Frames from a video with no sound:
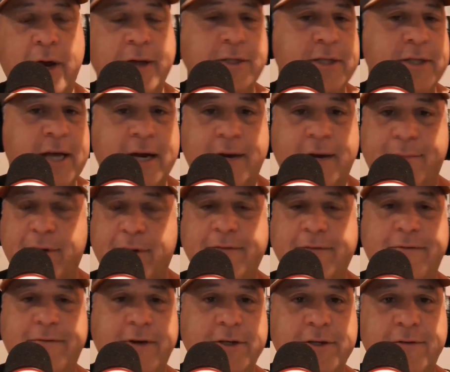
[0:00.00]
and it's not going to
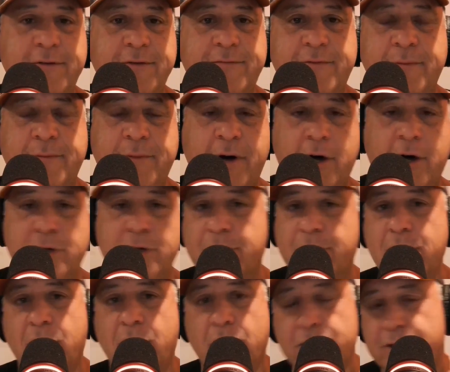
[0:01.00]
bring fish in from 100
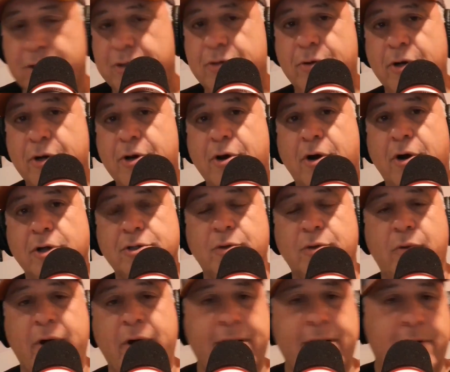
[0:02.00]
yards or 200 yards
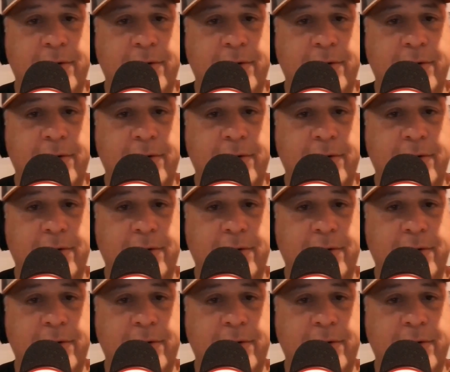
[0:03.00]
away,